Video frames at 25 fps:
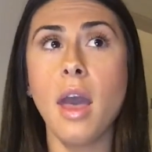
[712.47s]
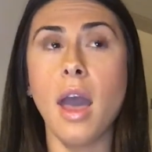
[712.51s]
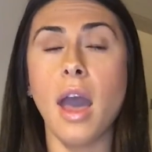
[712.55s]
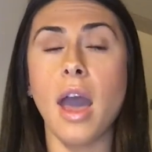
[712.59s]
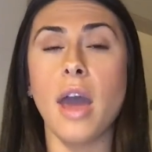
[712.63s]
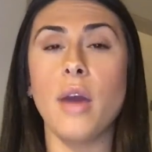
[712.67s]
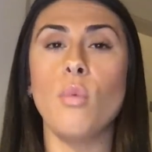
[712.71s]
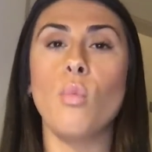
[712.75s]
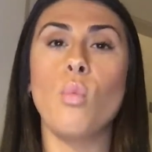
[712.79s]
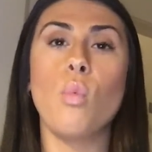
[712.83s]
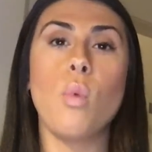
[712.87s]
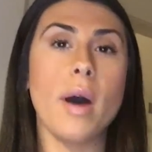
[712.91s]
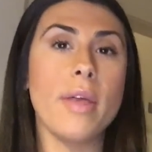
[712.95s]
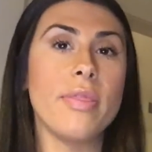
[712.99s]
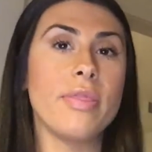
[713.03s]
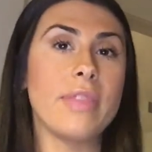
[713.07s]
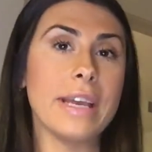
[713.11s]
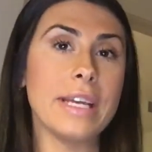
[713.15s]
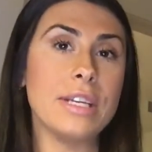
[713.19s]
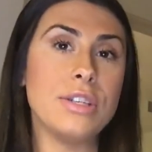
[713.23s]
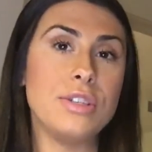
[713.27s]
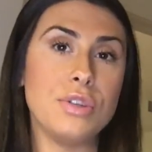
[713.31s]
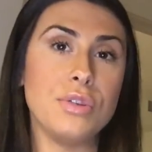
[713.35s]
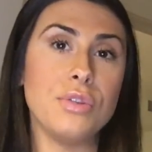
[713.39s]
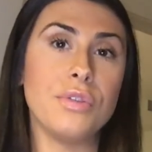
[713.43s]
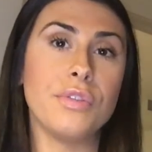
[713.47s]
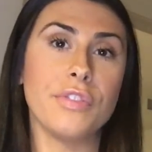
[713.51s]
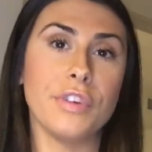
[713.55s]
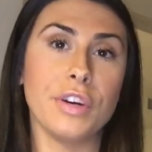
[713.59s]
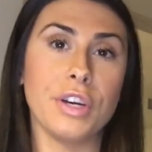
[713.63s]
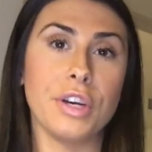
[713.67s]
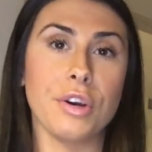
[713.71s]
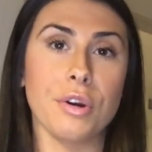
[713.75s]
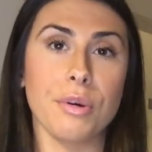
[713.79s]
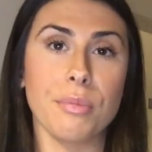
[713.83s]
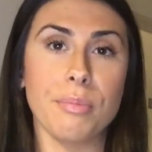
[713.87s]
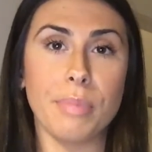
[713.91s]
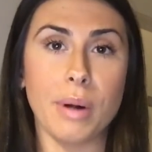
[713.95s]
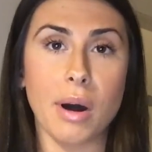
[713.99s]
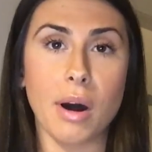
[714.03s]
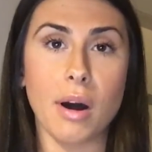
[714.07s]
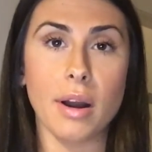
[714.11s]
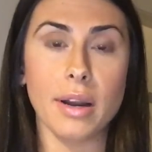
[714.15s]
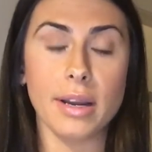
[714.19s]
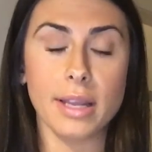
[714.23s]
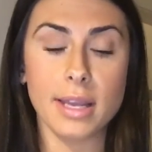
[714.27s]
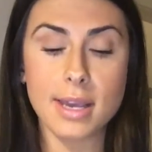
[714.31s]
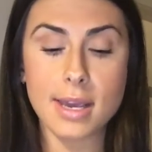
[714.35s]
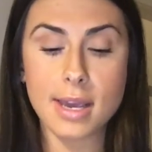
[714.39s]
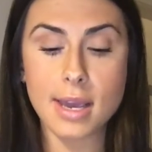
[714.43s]
and what they do for your
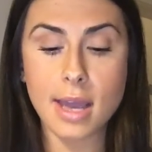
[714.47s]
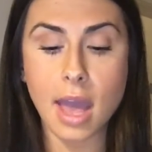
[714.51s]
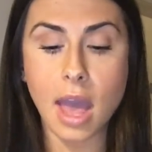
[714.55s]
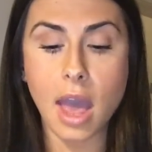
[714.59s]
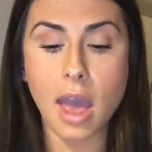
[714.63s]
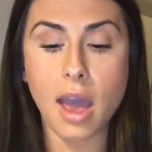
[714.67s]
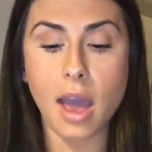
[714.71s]
body,